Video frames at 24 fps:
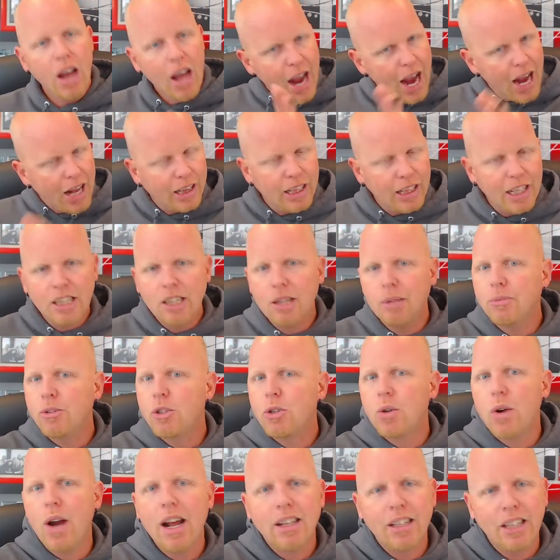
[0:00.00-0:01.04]
and lead them
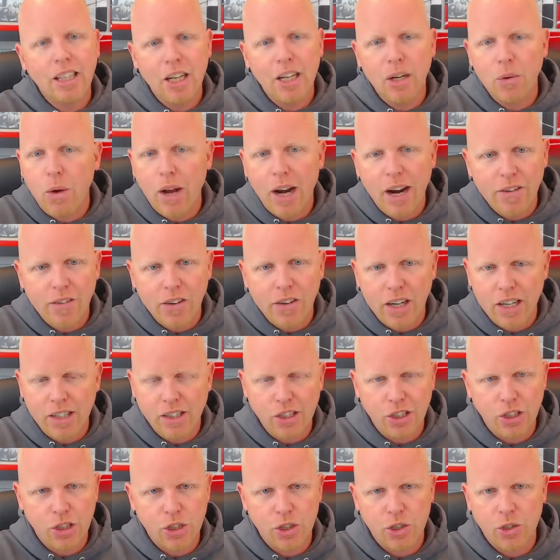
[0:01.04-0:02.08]
directly to whatever it is
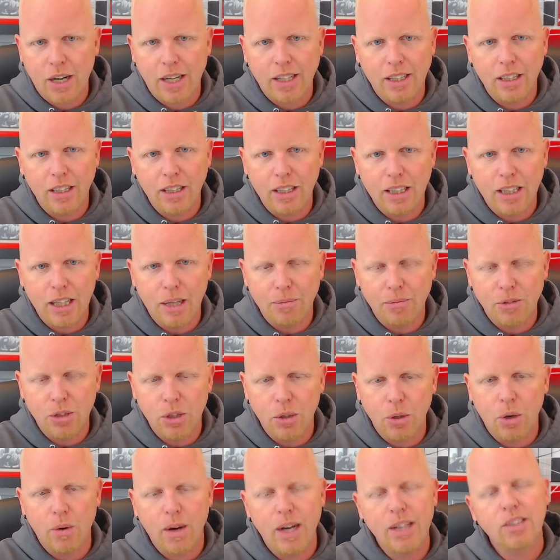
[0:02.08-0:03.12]
that you're trying to lead them to,
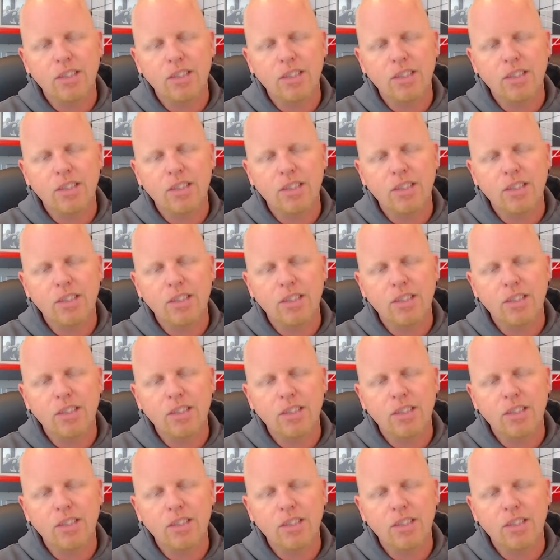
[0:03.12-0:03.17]
all right?